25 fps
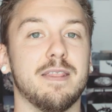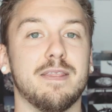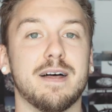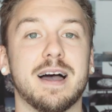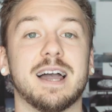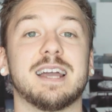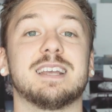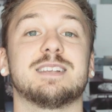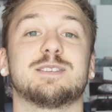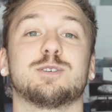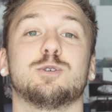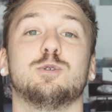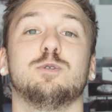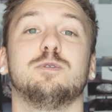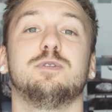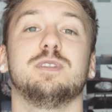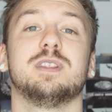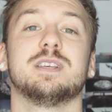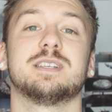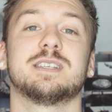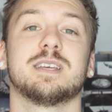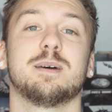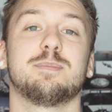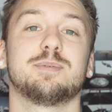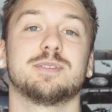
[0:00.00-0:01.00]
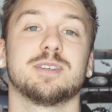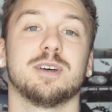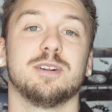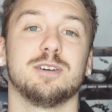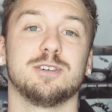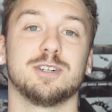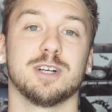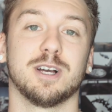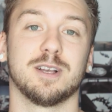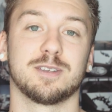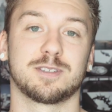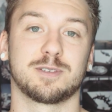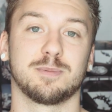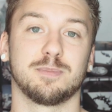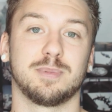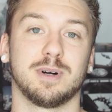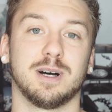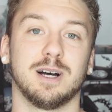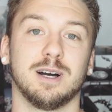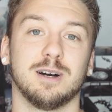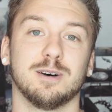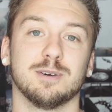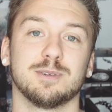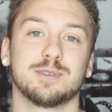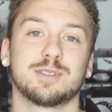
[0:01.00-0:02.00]
And that is all for this episode of Giles
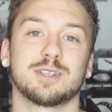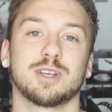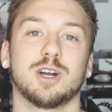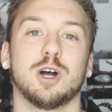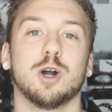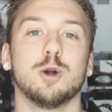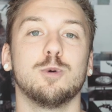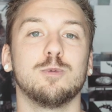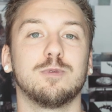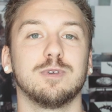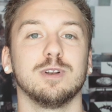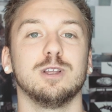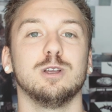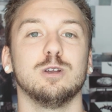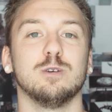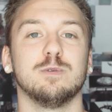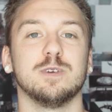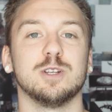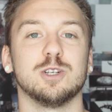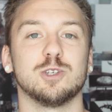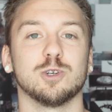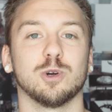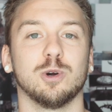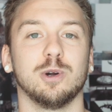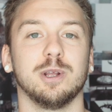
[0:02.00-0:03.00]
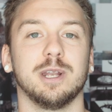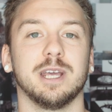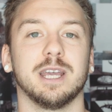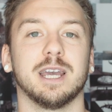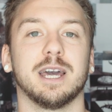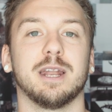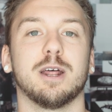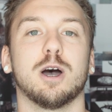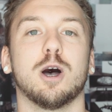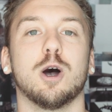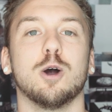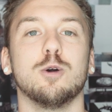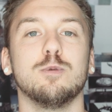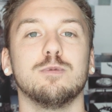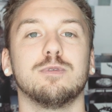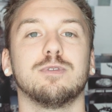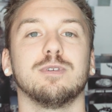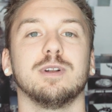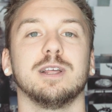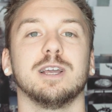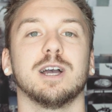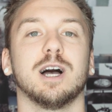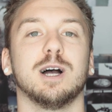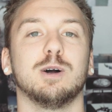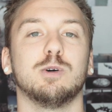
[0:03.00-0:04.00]
Compiles. Hopefully you've enjoyed it, and
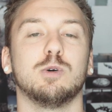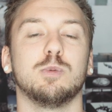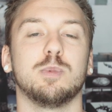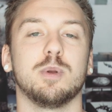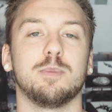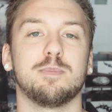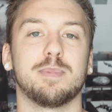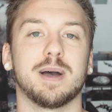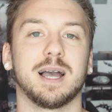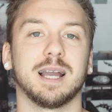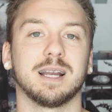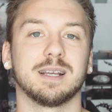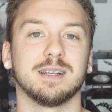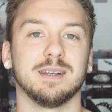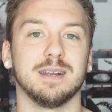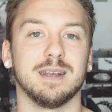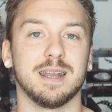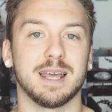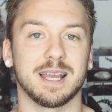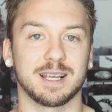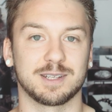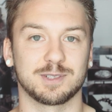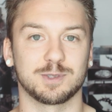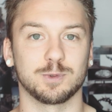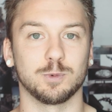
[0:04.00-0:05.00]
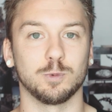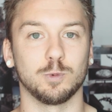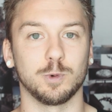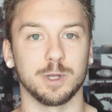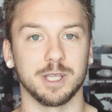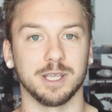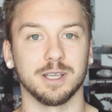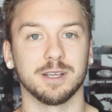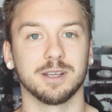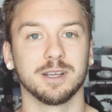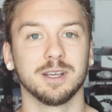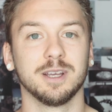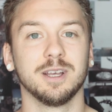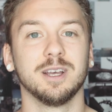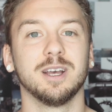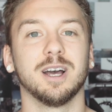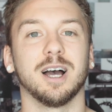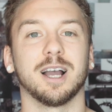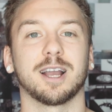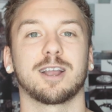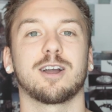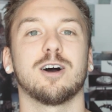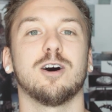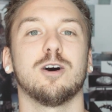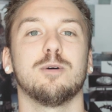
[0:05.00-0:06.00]
hopefully I will be back next week.
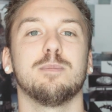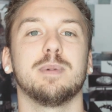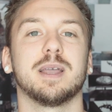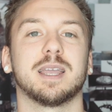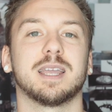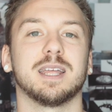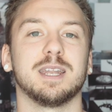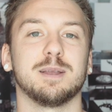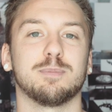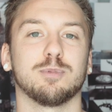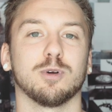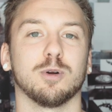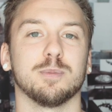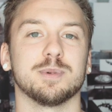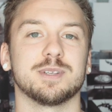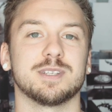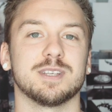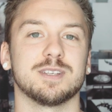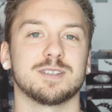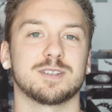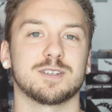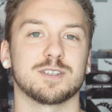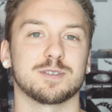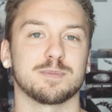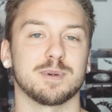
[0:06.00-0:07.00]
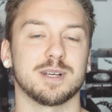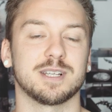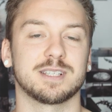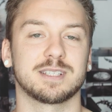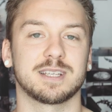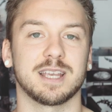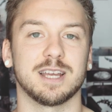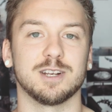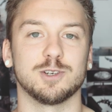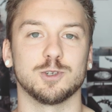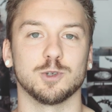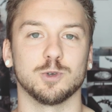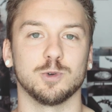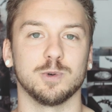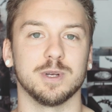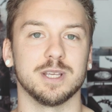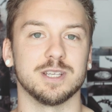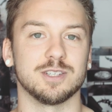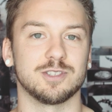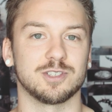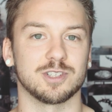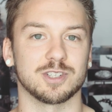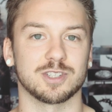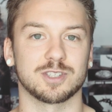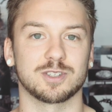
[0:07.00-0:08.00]
I can't make any promises because my schedule
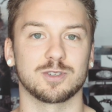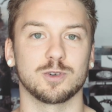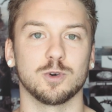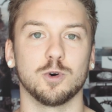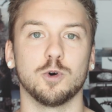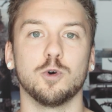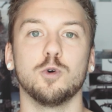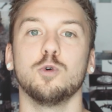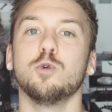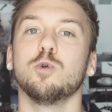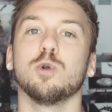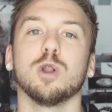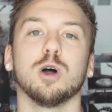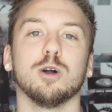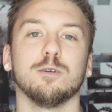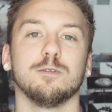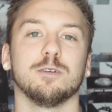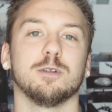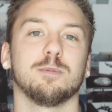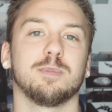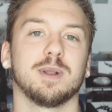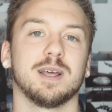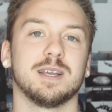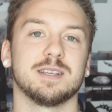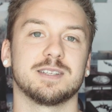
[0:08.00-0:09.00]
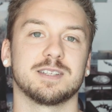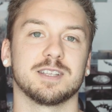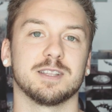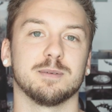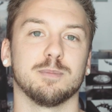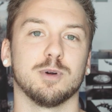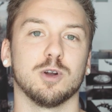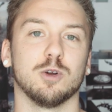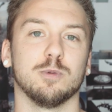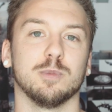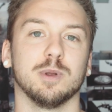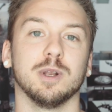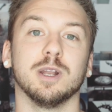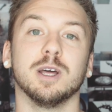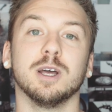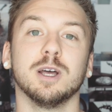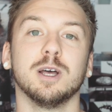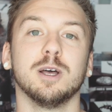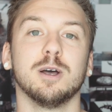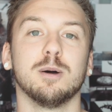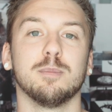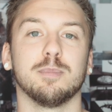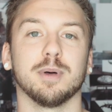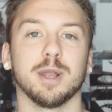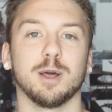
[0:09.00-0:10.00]
is just all over the place at the moment,
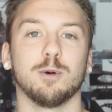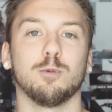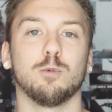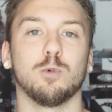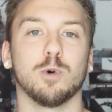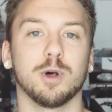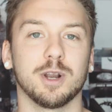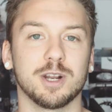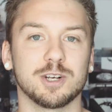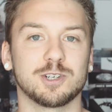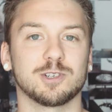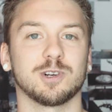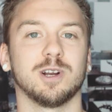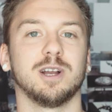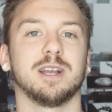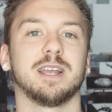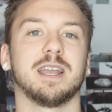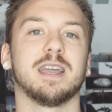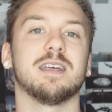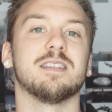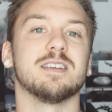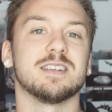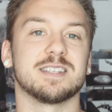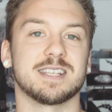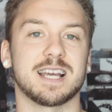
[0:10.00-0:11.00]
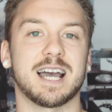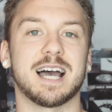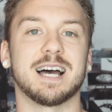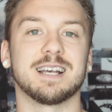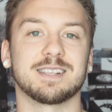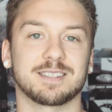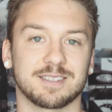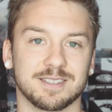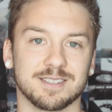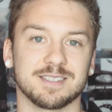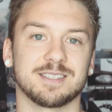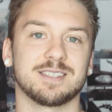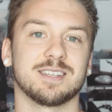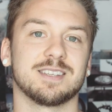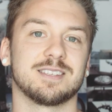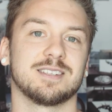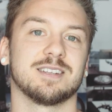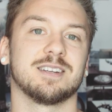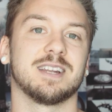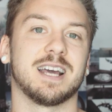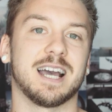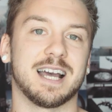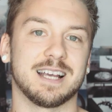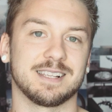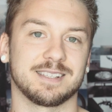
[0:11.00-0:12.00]
but I want to try and get this as
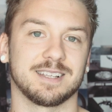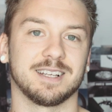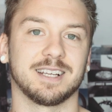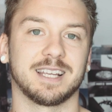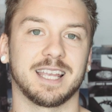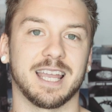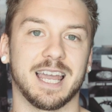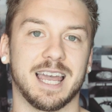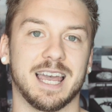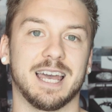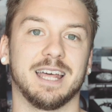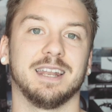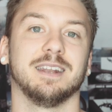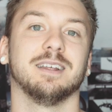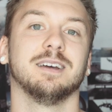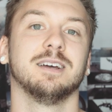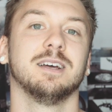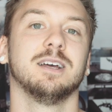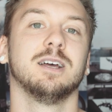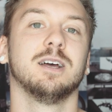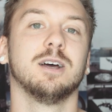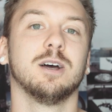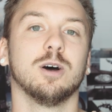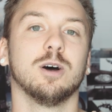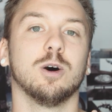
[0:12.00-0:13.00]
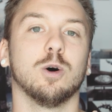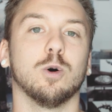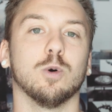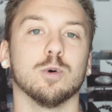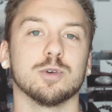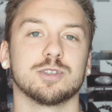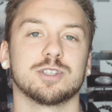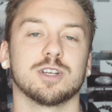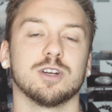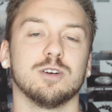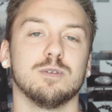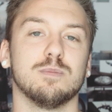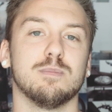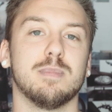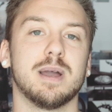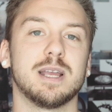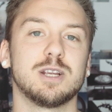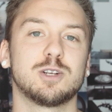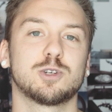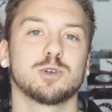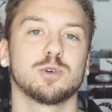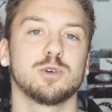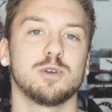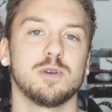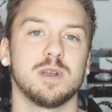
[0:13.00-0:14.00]
consistent as I can. Also,
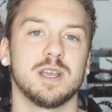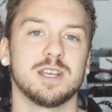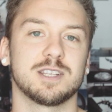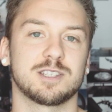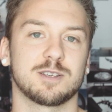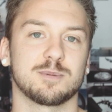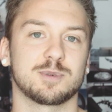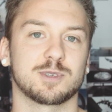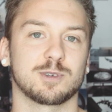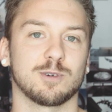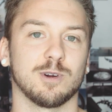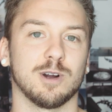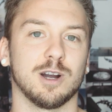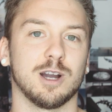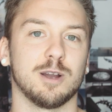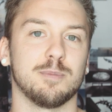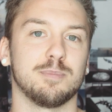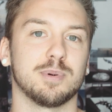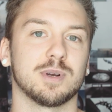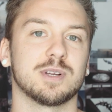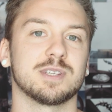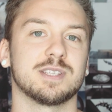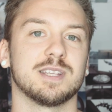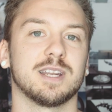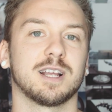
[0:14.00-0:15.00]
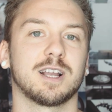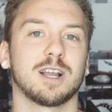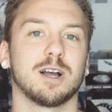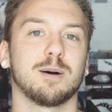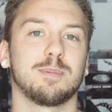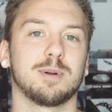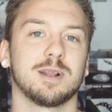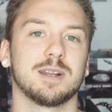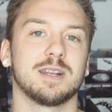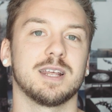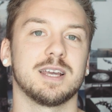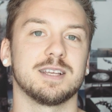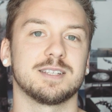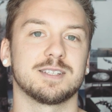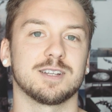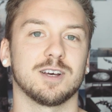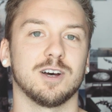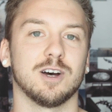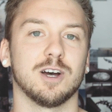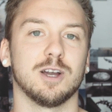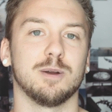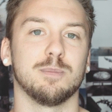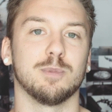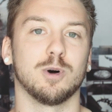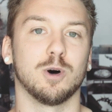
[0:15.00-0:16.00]
make sure you hit subscribe because in a couple of days'
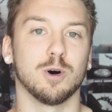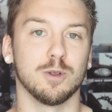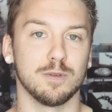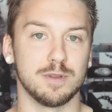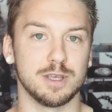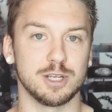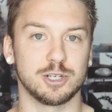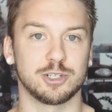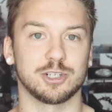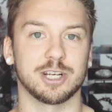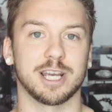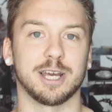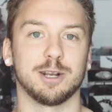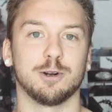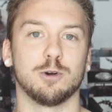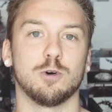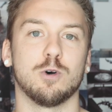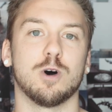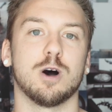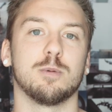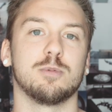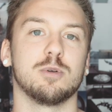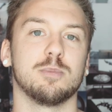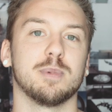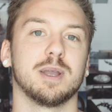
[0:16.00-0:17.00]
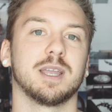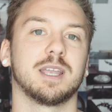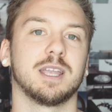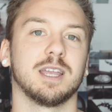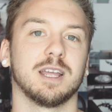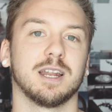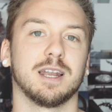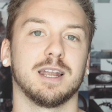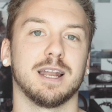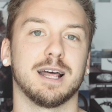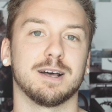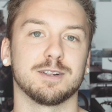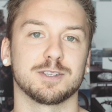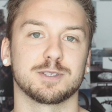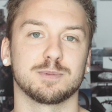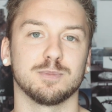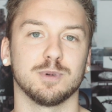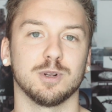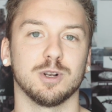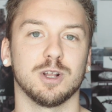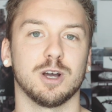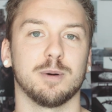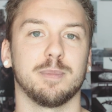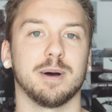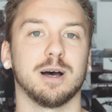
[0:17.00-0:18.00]
time on this channel I'll be making an
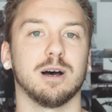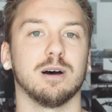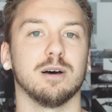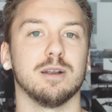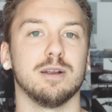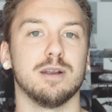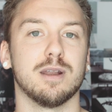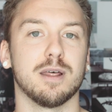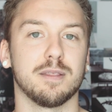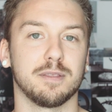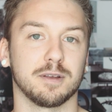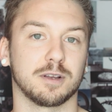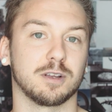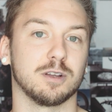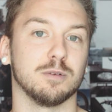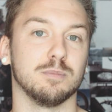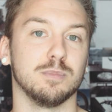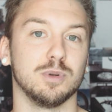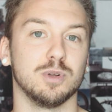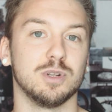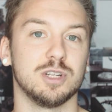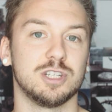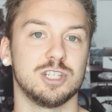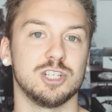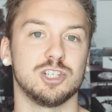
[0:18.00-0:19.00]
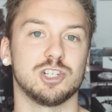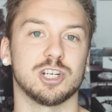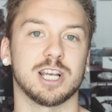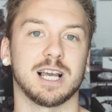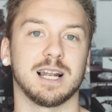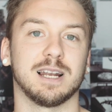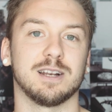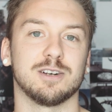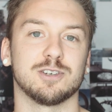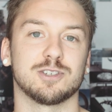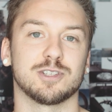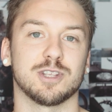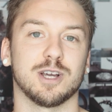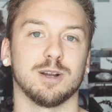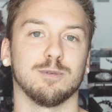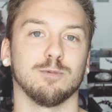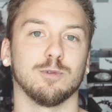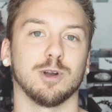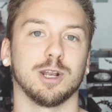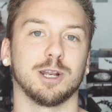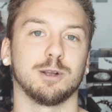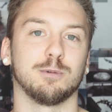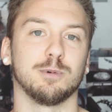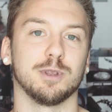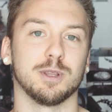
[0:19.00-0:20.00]
announcement about another community challenge that
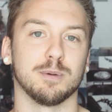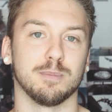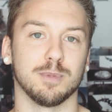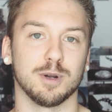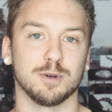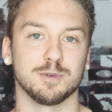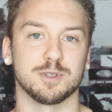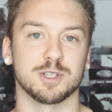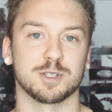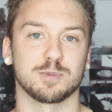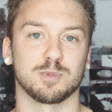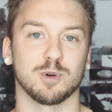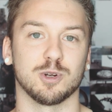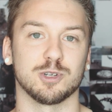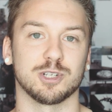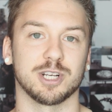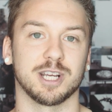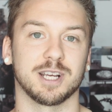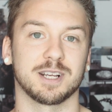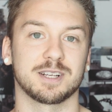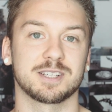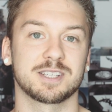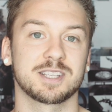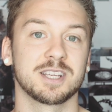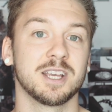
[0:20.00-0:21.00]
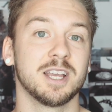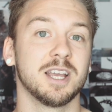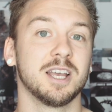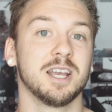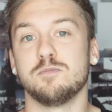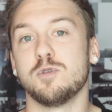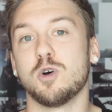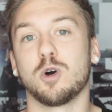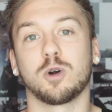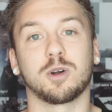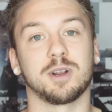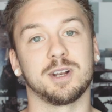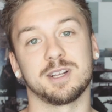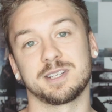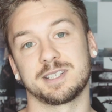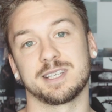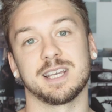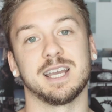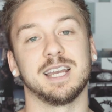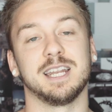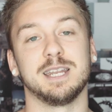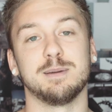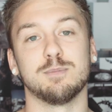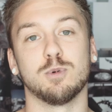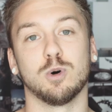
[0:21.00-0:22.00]
I'm running with the Motus projects. I'm not going to
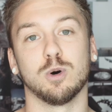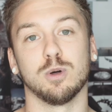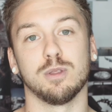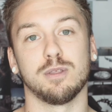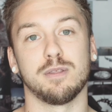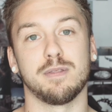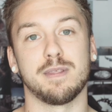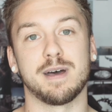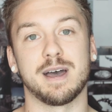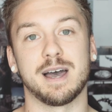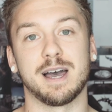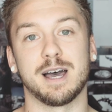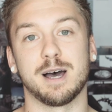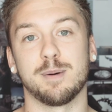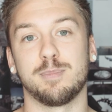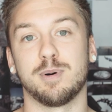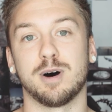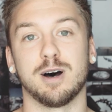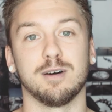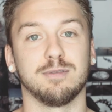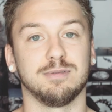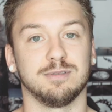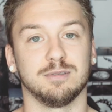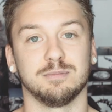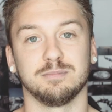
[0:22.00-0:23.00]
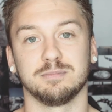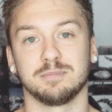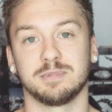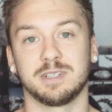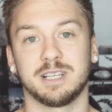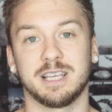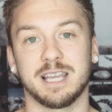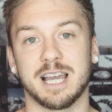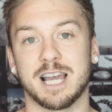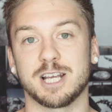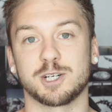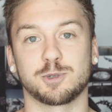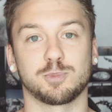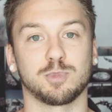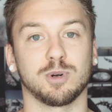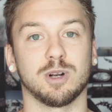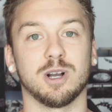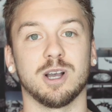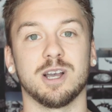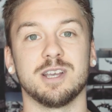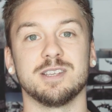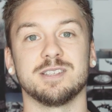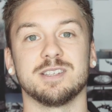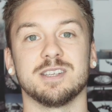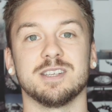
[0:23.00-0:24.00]
say any more than that apart from cash
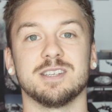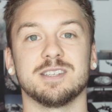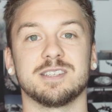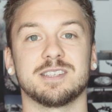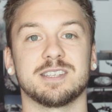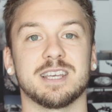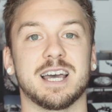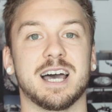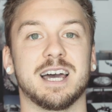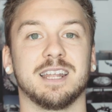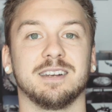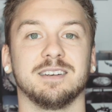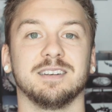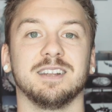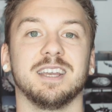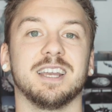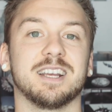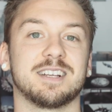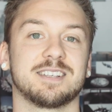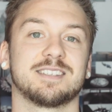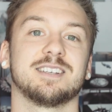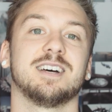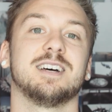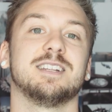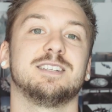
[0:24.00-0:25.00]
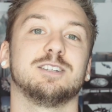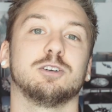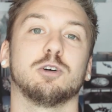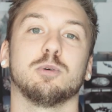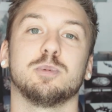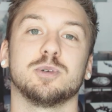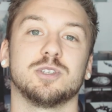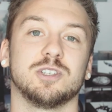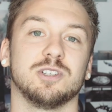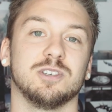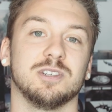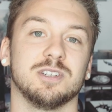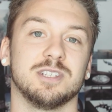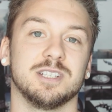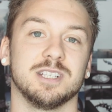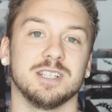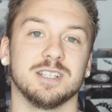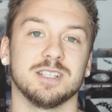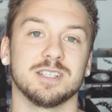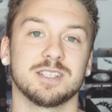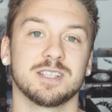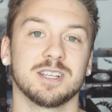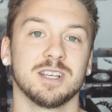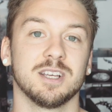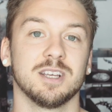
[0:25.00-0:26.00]
prizes and exciting
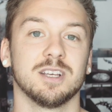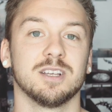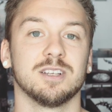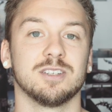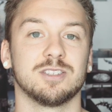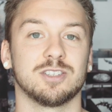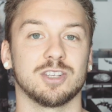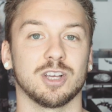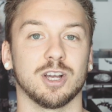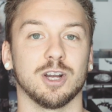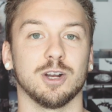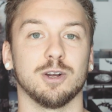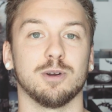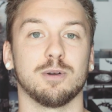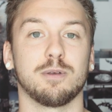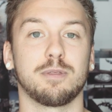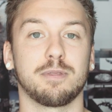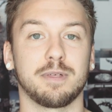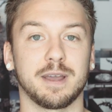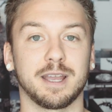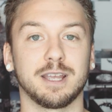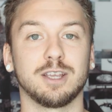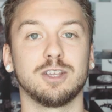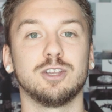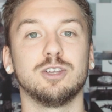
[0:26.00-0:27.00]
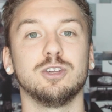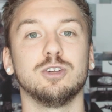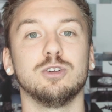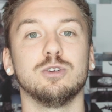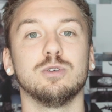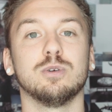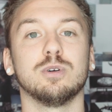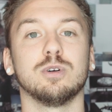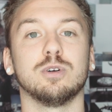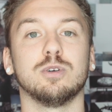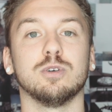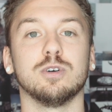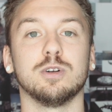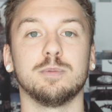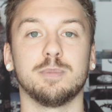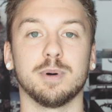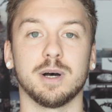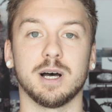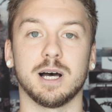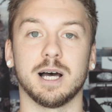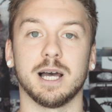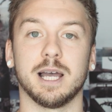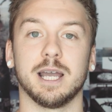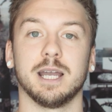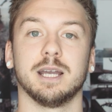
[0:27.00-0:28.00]
opportunities. So thank you,
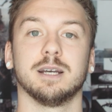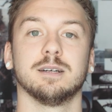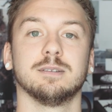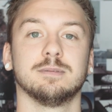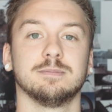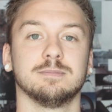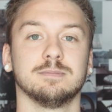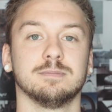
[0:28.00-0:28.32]
goodbye.